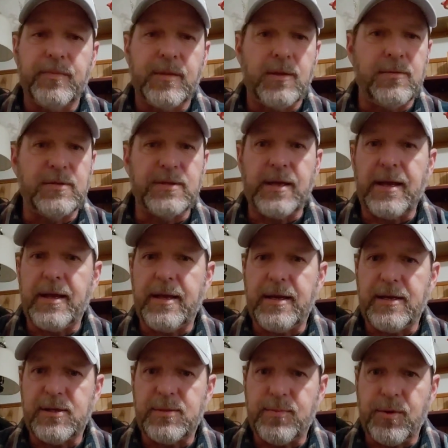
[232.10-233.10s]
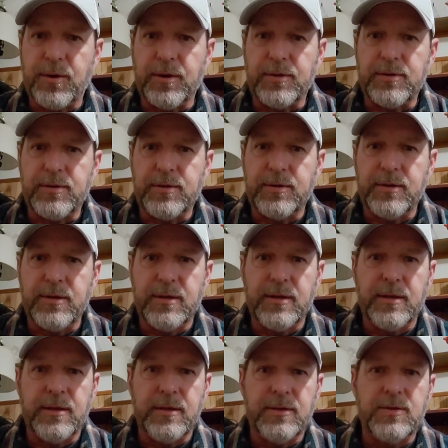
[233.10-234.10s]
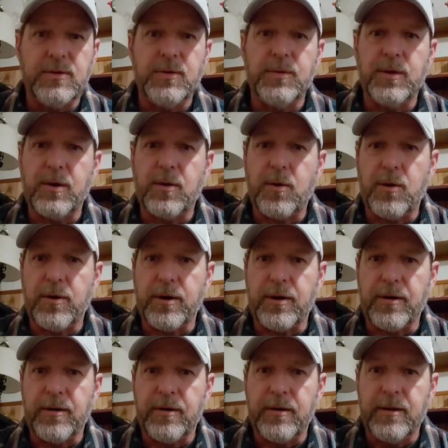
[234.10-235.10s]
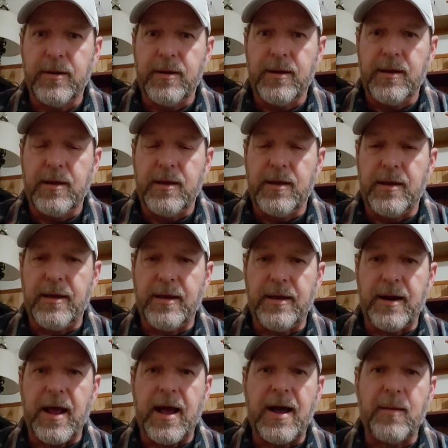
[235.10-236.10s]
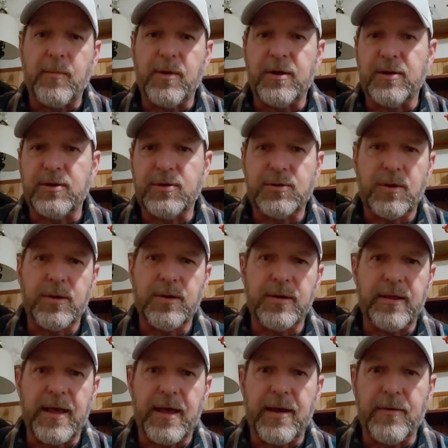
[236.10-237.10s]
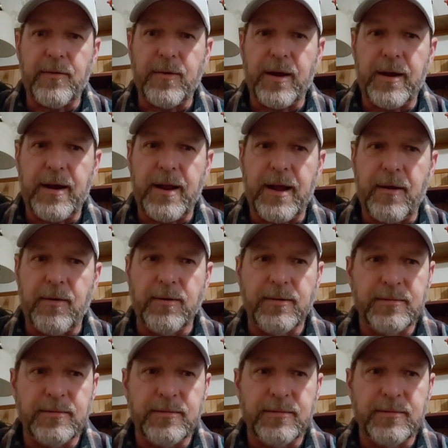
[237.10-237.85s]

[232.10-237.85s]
It was an 8 inch perch, 2 1/4. And I'm going to show you that right now.